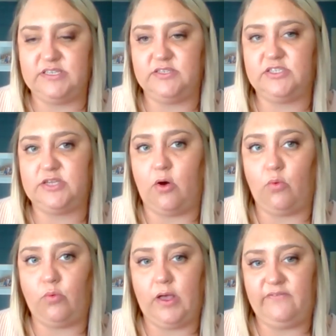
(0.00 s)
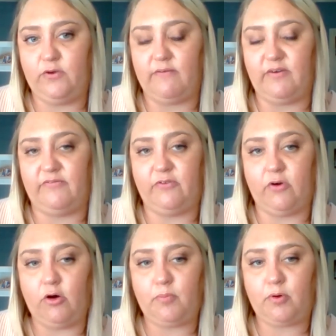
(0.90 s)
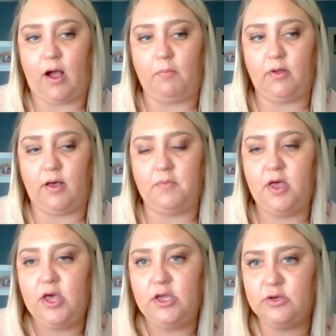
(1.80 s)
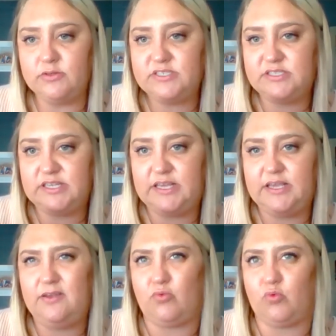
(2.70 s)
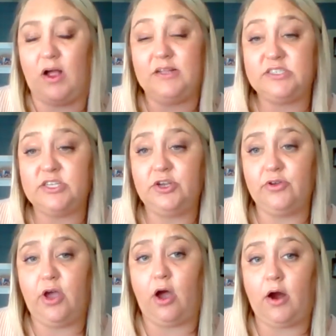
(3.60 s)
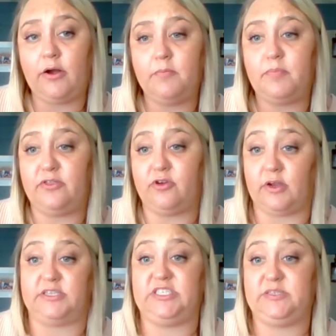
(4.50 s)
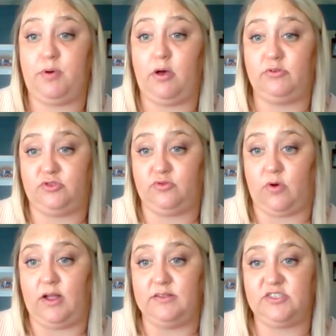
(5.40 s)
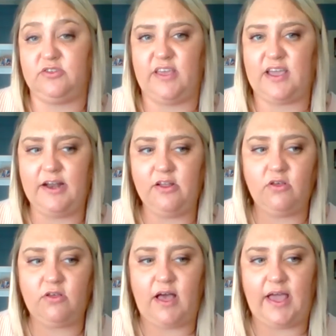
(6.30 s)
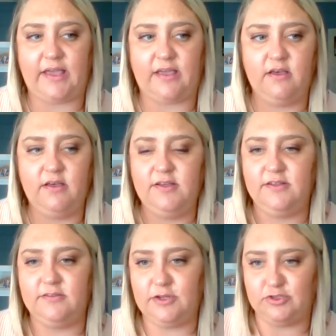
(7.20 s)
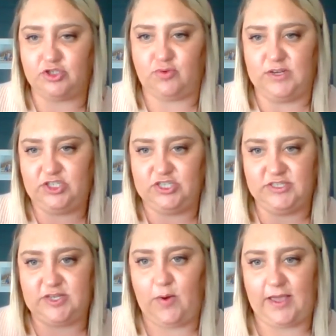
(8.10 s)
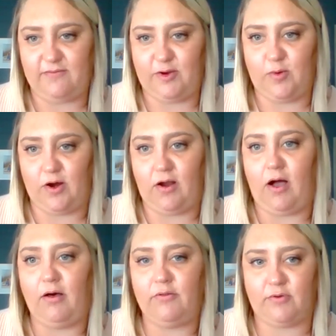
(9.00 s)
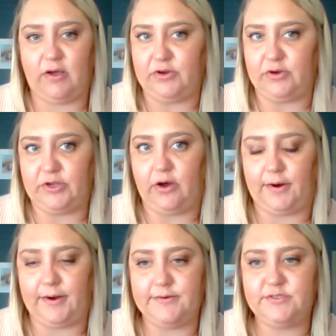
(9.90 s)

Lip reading: And so if you have a vole problem, you'll see runs in your yard, but they're exposed runs. So they kind of look like little trenches going everywhere all throughout your yard.